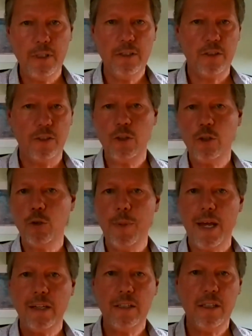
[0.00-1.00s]
religions. This goes
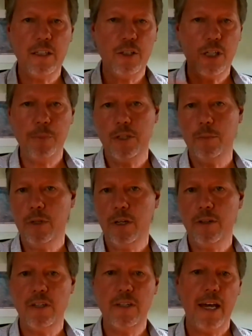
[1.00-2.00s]
back to the Egyptian
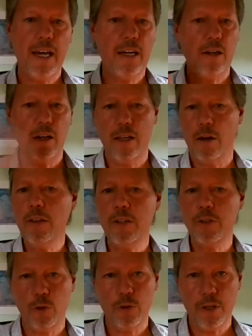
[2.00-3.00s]
Book of the Dead and, and all
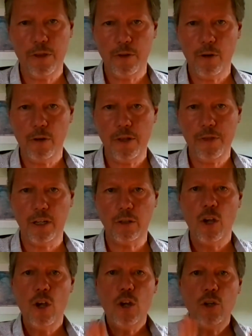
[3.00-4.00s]
these early early
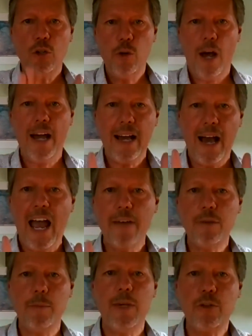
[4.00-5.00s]
things. Do, I, I
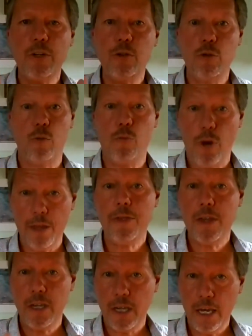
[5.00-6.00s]
have to make sure I do the right
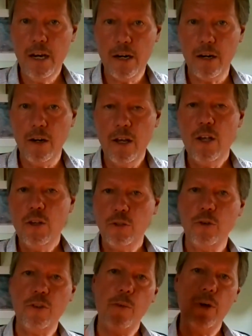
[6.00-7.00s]
thing here
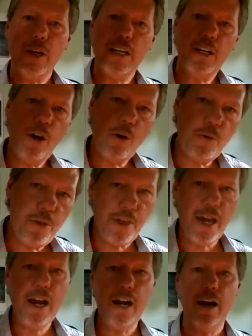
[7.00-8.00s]
so that when I go
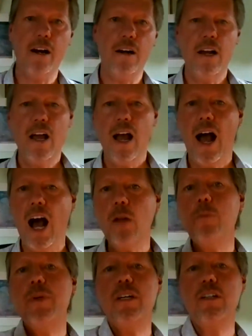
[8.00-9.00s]
there,
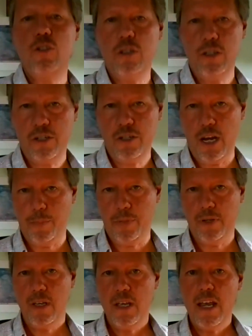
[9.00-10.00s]
I'll be in good shape
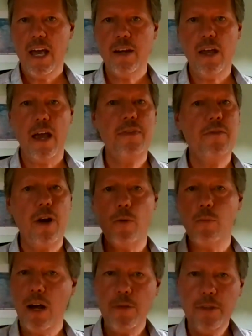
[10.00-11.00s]
and and
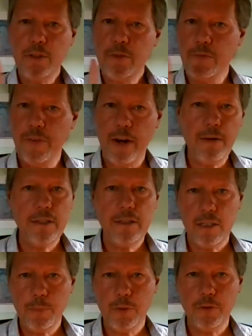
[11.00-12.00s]
around this very
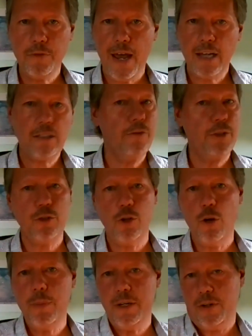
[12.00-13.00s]
simple fact of which
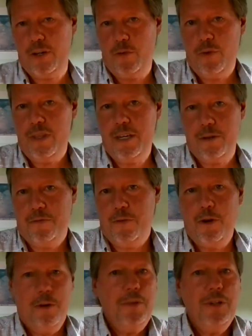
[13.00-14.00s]
nobody can really
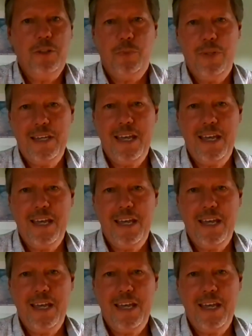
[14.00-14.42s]
confirm because we